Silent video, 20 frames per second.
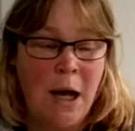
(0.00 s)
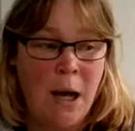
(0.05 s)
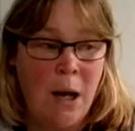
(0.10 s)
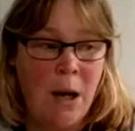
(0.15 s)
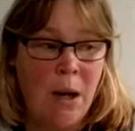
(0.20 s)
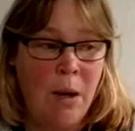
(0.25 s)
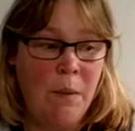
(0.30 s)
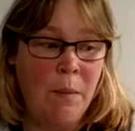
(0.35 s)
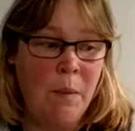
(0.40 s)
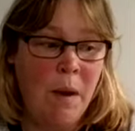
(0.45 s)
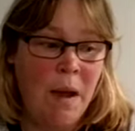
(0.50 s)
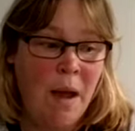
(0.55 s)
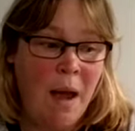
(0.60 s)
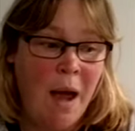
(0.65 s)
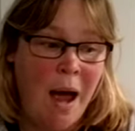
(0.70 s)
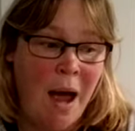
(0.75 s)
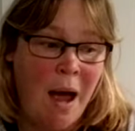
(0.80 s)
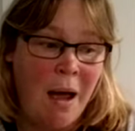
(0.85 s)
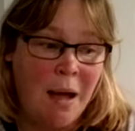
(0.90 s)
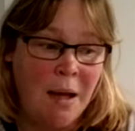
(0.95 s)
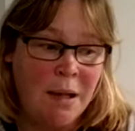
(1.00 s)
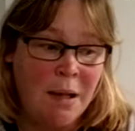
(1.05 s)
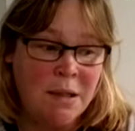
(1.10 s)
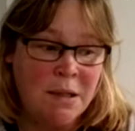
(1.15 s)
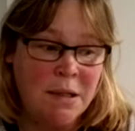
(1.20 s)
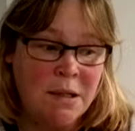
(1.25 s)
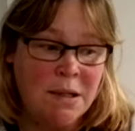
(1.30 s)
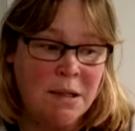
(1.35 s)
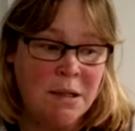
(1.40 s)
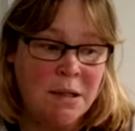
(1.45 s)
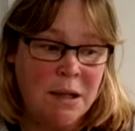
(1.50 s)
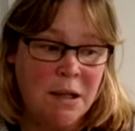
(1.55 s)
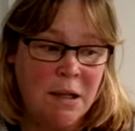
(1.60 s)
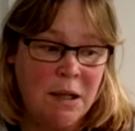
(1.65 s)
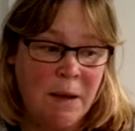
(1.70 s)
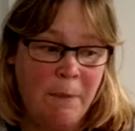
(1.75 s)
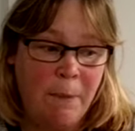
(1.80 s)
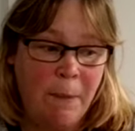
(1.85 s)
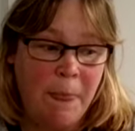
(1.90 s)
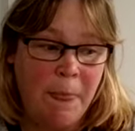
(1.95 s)
and
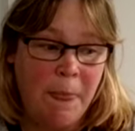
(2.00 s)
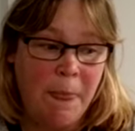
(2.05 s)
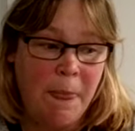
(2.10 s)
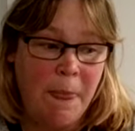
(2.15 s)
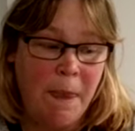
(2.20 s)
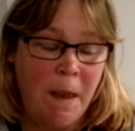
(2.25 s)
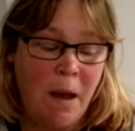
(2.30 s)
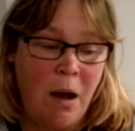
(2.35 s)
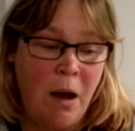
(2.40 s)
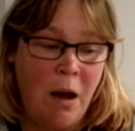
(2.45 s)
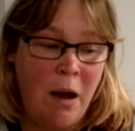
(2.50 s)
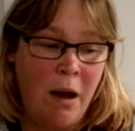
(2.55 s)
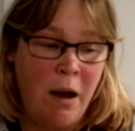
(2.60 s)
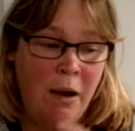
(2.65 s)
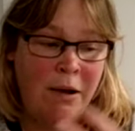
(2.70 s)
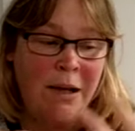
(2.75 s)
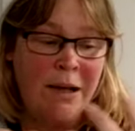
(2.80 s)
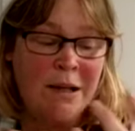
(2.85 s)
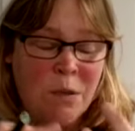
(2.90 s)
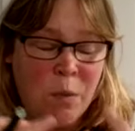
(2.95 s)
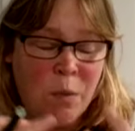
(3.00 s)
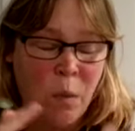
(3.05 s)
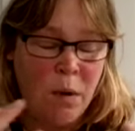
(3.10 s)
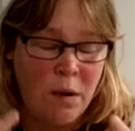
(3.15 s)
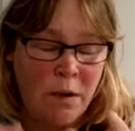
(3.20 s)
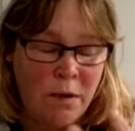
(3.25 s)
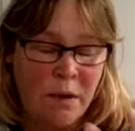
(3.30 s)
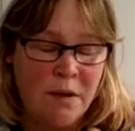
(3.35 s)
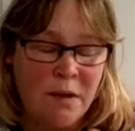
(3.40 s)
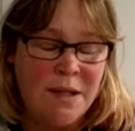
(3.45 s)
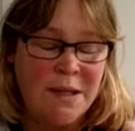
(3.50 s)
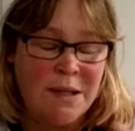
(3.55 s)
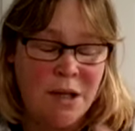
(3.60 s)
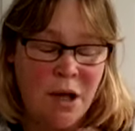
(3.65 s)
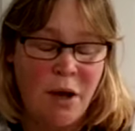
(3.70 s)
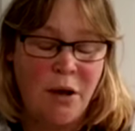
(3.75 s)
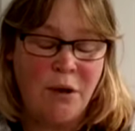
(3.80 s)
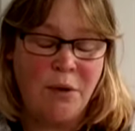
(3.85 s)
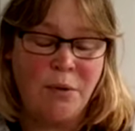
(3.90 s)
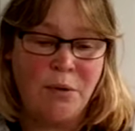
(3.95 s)
it's one of those
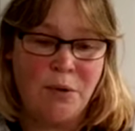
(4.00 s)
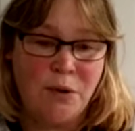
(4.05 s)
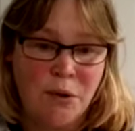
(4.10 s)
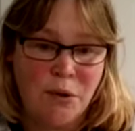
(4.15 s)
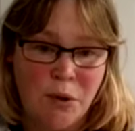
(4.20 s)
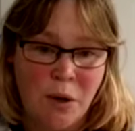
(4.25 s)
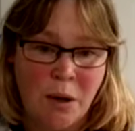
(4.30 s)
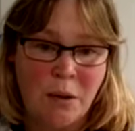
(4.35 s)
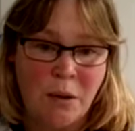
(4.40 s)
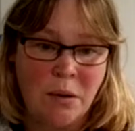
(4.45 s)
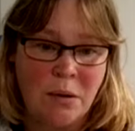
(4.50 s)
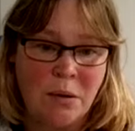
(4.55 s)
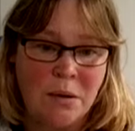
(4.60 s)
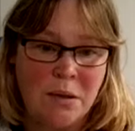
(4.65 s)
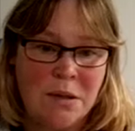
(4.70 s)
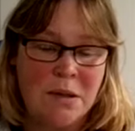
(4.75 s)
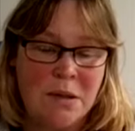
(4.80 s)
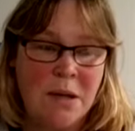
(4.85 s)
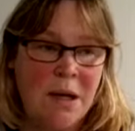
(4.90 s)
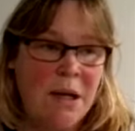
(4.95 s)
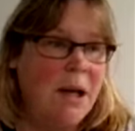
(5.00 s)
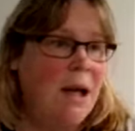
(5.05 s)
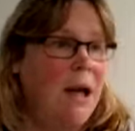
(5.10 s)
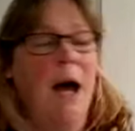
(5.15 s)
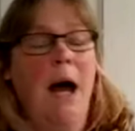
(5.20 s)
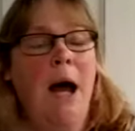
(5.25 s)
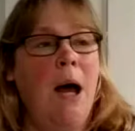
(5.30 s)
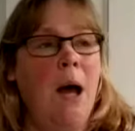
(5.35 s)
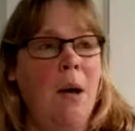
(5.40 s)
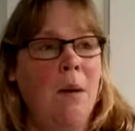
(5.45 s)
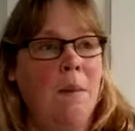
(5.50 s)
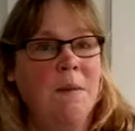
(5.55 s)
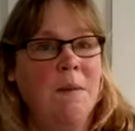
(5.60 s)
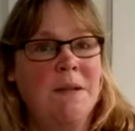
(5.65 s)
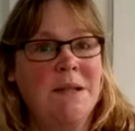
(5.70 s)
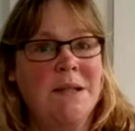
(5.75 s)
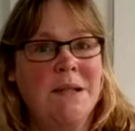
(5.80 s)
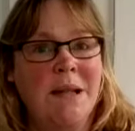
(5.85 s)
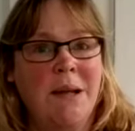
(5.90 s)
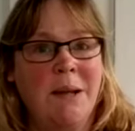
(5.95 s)
eternal struggles
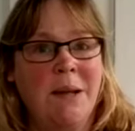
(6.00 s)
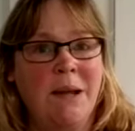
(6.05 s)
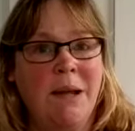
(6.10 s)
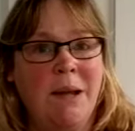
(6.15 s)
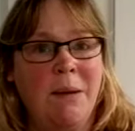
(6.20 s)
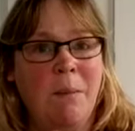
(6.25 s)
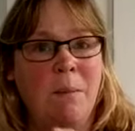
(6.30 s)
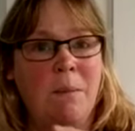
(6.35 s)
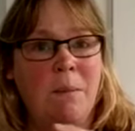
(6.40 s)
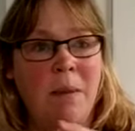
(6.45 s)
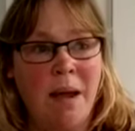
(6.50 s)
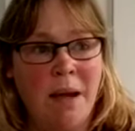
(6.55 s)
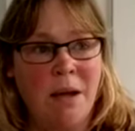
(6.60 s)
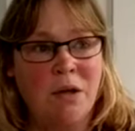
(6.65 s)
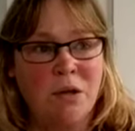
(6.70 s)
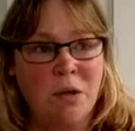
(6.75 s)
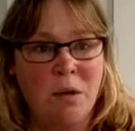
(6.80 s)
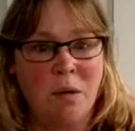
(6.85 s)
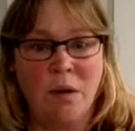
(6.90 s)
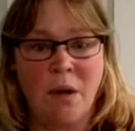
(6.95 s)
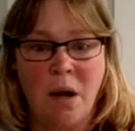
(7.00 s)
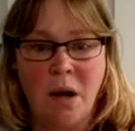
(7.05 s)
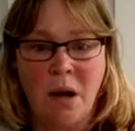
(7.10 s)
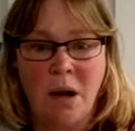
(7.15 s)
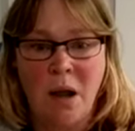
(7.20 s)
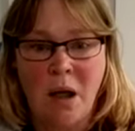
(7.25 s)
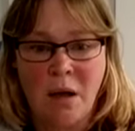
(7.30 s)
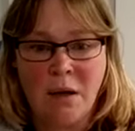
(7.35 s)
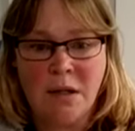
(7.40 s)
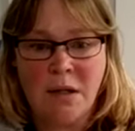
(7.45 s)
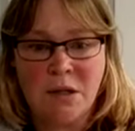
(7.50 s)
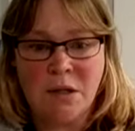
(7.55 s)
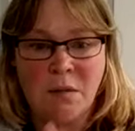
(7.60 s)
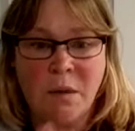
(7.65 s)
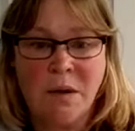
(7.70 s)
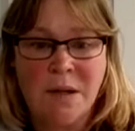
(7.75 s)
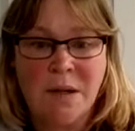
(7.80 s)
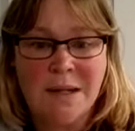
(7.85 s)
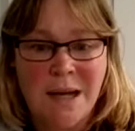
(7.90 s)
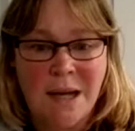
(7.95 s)
to make sure that learners
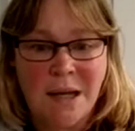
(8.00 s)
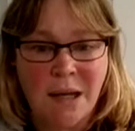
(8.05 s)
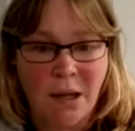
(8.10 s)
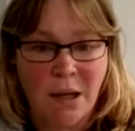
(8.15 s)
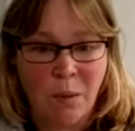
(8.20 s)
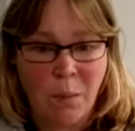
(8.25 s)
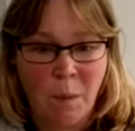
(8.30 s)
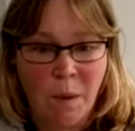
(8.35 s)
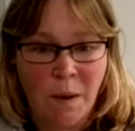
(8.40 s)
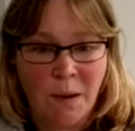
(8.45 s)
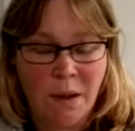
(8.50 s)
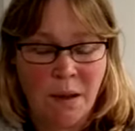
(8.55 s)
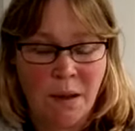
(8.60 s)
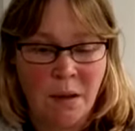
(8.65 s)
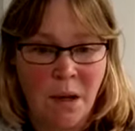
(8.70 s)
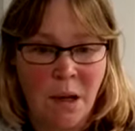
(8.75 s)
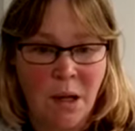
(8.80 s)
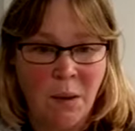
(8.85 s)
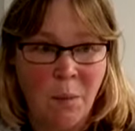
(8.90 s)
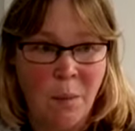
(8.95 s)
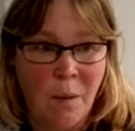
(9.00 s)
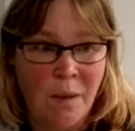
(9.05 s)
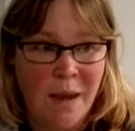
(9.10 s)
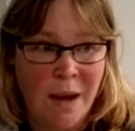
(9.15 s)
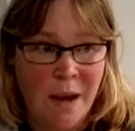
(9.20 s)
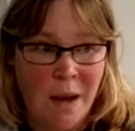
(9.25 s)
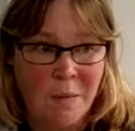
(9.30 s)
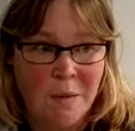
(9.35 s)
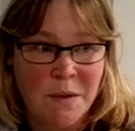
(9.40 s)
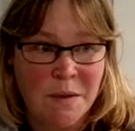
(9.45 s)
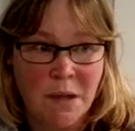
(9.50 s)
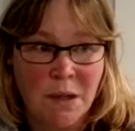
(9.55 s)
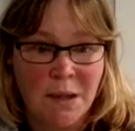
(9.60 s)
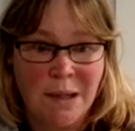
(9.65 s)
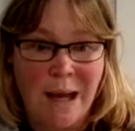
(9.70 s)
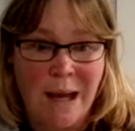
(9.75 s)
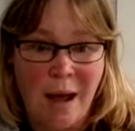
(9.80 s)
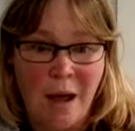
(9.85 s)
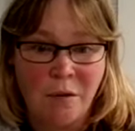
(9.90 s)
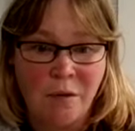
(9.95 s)
are only taking a break in learning when they
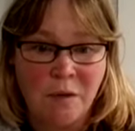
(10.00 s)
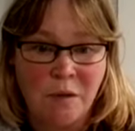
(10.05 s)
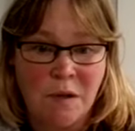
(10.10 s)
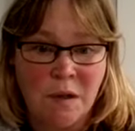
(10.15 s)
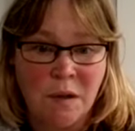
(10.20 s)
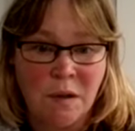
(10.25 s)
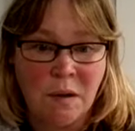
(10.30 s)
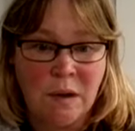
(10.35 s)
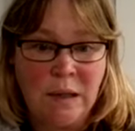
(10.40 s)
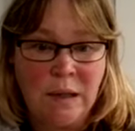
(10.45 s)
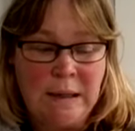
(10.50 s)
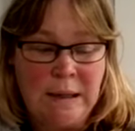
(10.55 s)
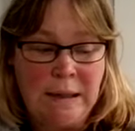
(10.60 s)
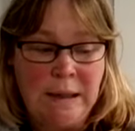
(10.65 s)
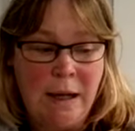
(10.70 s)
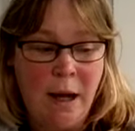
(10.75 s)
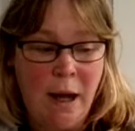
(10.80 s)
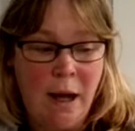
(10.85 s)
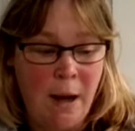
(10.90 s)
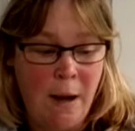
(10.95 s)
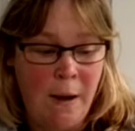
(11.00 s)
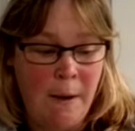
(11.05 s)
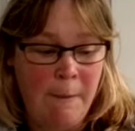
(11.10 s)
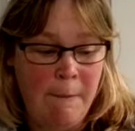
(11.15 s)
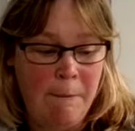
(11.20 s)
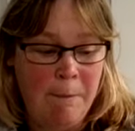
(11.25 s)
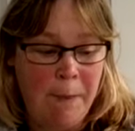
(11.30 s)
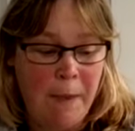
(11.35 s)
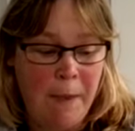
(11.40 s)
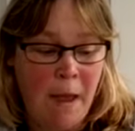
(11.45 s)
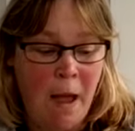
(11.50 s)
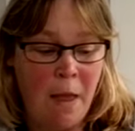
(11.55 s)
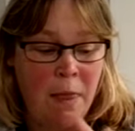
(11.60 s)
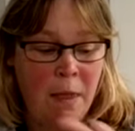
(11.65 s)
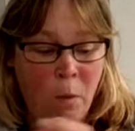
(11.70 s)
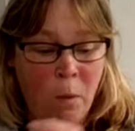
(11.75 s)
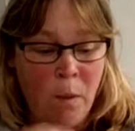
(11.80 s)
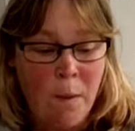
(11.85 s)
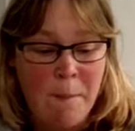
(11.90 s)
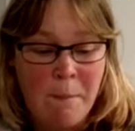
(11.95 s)
absolutely have to,
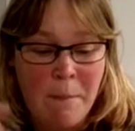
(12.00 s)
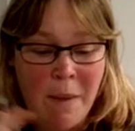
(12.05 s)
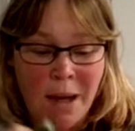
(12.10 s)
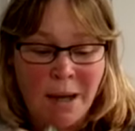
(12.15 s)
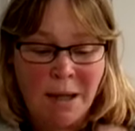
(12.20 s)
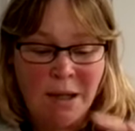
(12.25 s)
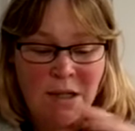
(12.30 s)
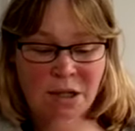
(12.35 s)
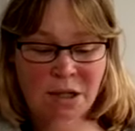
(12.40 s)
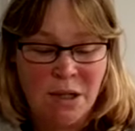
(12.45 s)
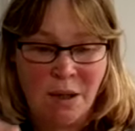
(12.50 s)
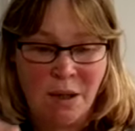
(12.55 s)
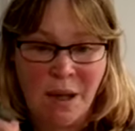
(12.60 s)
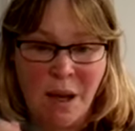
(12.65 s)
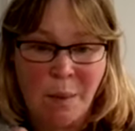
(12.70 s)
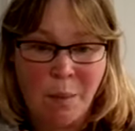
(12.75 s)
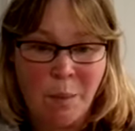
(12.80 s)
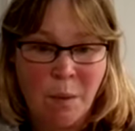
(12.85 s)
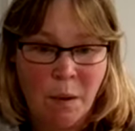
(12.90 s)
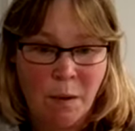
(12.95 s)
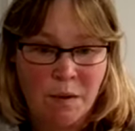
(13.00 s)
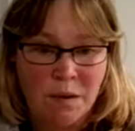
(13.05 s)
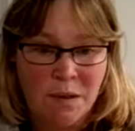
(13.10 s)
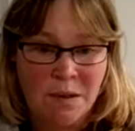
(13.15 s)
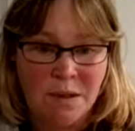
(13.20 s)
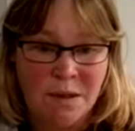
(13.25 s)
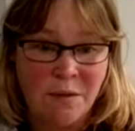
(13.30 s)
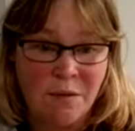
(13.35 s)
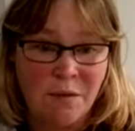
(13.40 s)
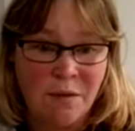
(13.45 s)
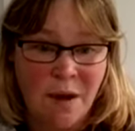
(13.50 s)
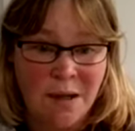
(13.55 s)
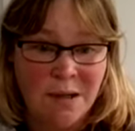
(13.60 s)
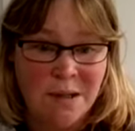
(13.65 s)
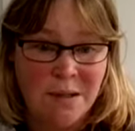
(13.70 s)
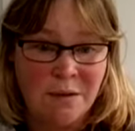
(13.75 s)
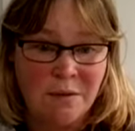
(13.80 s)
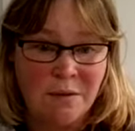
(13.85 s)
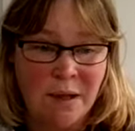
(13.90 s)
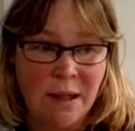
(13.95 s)
and that we're managing that process
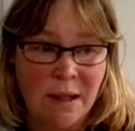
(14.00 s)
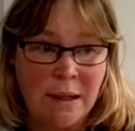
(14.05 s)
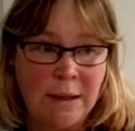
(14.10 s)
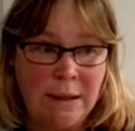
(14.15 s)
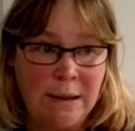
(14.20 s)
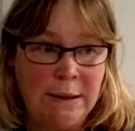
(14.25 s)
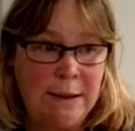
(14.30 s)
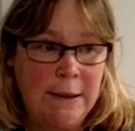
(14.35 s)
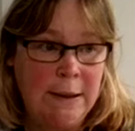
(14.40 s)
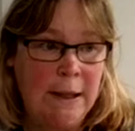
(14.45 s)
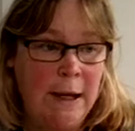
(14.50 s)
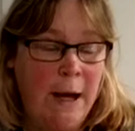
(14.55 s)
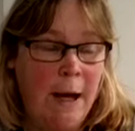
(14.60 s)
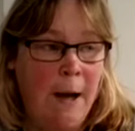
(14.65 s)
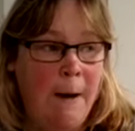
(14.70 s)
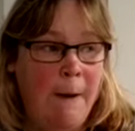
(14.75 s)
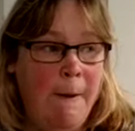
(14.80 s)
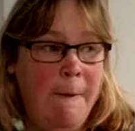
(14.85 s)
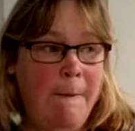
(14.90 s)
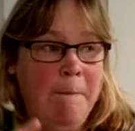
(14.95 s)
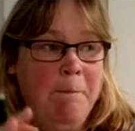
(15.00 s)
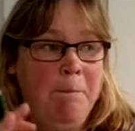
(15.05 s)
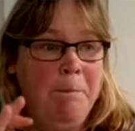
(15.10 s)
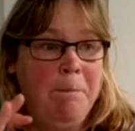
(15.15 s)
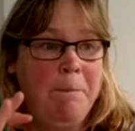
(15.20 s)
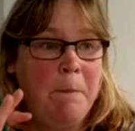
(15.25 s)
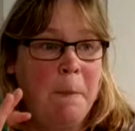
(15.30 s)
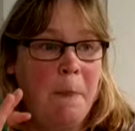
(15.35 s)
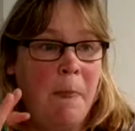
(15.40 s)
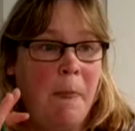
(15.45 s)
effectively. And